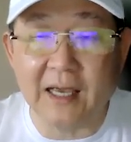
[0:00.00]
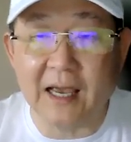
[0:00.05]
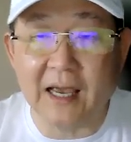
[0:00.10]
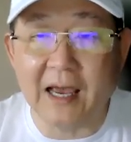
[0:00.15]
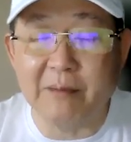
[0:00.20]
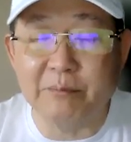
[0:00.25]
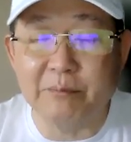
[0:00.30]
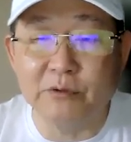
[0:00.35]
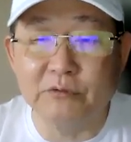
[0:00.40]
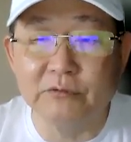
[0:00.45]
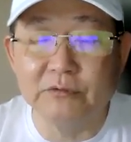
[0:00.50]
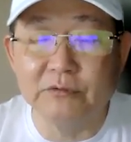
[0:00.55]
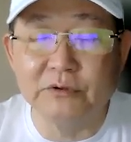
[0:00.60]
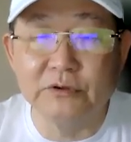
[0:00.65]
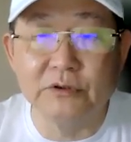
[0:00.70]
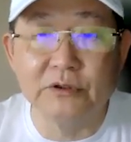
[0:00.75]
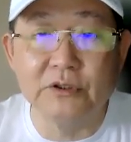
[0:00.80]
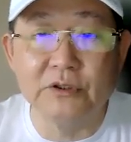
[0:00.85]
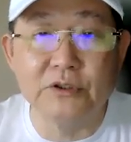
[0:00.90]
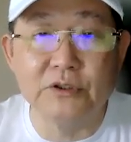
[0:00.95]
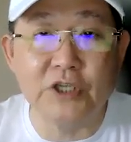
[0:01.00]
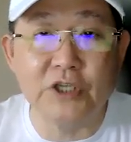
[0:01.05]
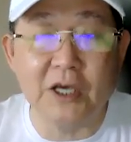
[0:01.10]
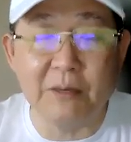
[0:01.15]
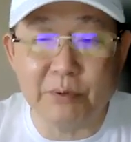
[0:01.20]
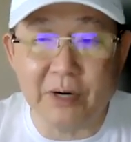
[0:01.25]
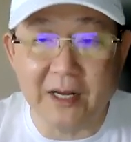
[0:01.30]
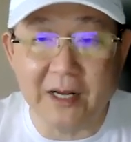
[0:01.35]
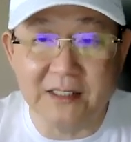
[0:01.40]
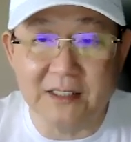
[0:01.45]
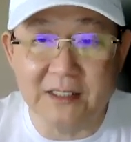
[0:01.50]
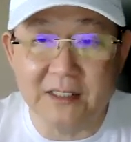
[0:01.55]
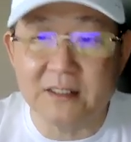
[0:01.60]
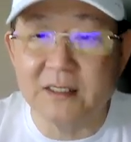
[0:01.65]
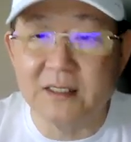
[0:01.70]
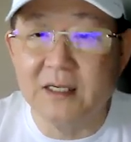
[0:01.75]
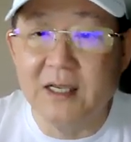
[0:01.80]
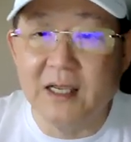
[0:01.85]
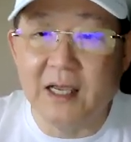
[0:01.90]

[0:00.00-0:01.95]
Apple share prices.